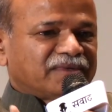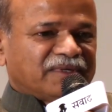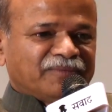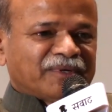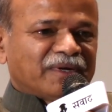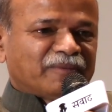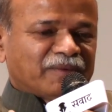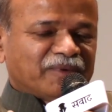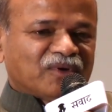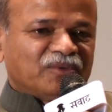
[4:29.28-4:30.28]
different,
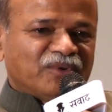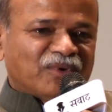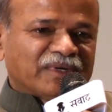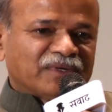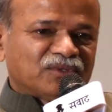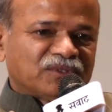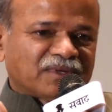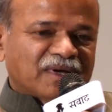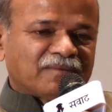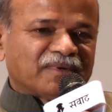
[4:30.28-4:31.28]
because we wanted to
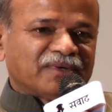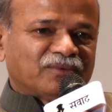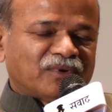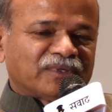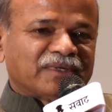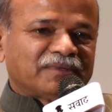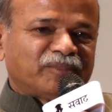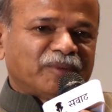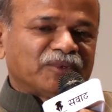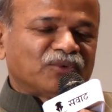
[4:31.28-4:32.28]
come, we wanted
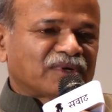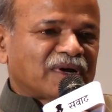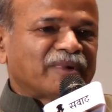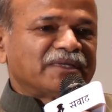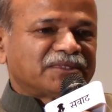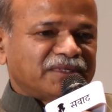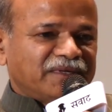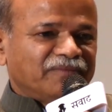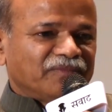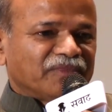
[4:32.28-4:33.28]
people to come and
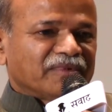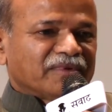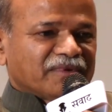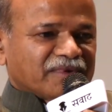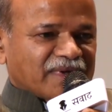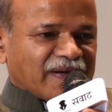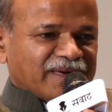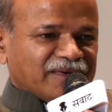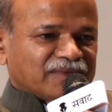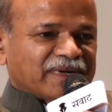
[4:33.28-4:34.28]
see,
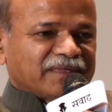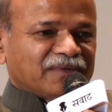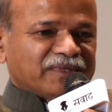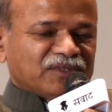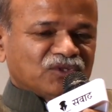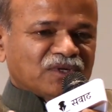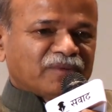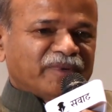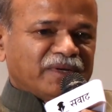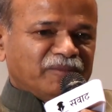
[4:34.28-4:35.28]
and, that, there should
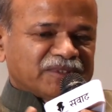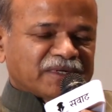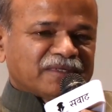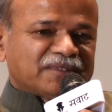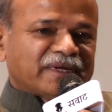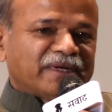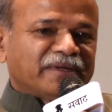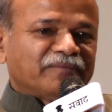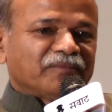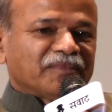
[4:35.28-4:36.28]
not be any
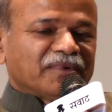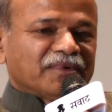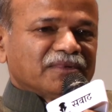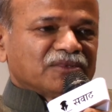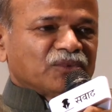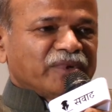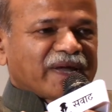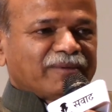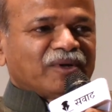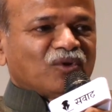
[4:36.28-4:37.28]
misunderstanding. So we
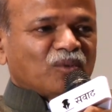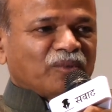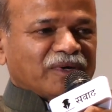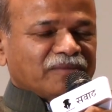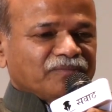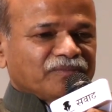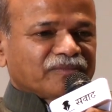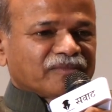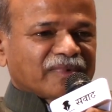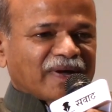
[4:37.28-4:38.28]
kept them open.
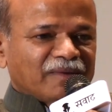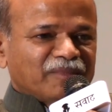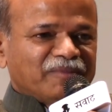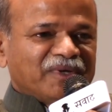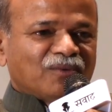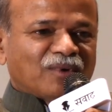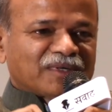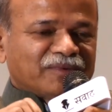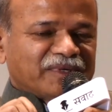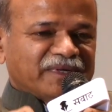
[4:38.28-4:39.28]
And maybe
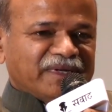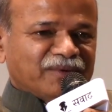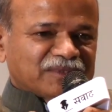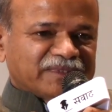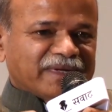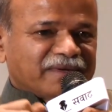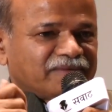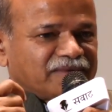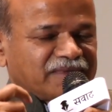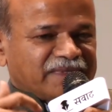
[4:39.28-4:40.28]
whatever DNA was there,
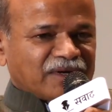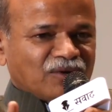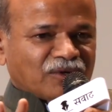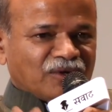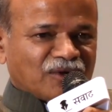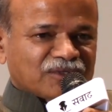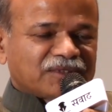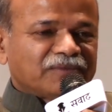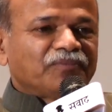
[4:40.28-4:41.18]
that got lost.